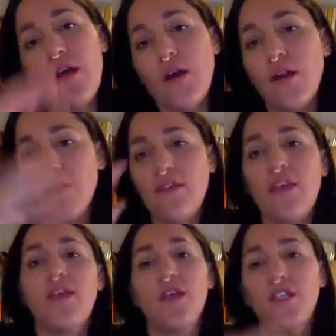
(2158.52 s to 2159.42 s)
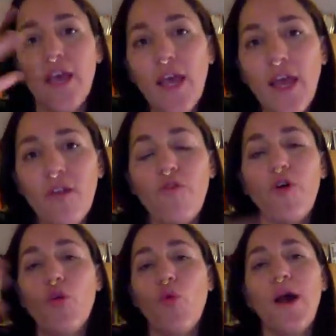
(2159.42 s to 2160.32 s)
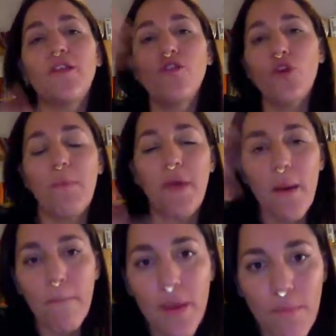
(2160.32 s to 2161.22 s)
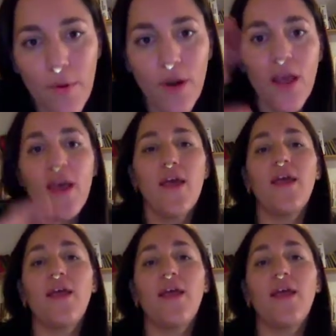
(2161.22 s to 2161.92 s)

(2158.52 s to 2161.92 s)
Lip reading: let's say Schengen for white European people, it